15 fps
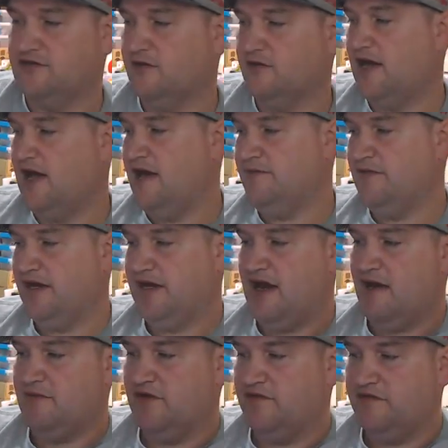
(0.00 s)
So when I had my
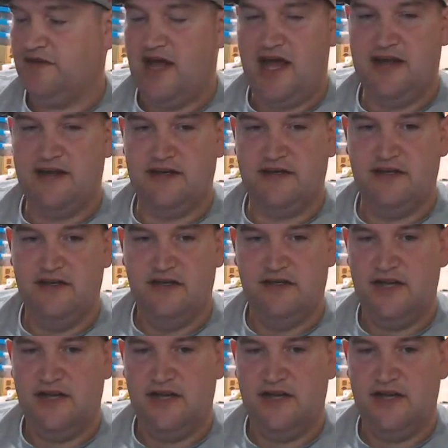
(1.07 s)
camera flattened,